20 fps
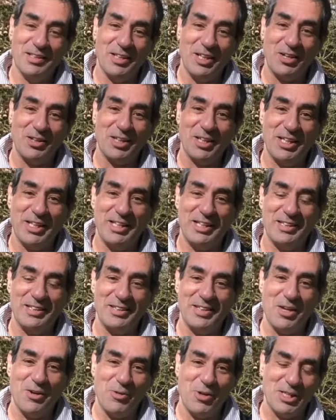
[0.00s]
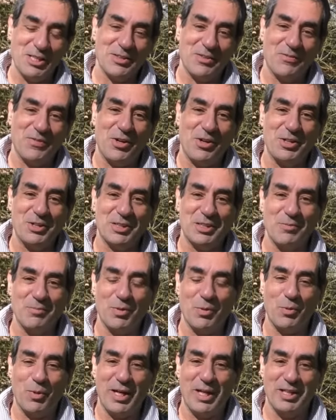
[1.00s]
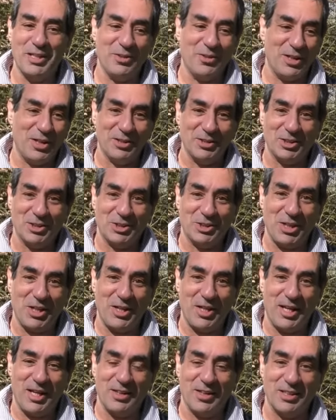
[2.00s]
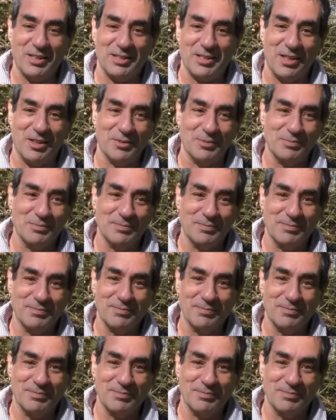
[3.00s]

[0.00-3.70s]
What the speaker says: Luckily, there is a very simple way to do it. I'll just show you how that's done.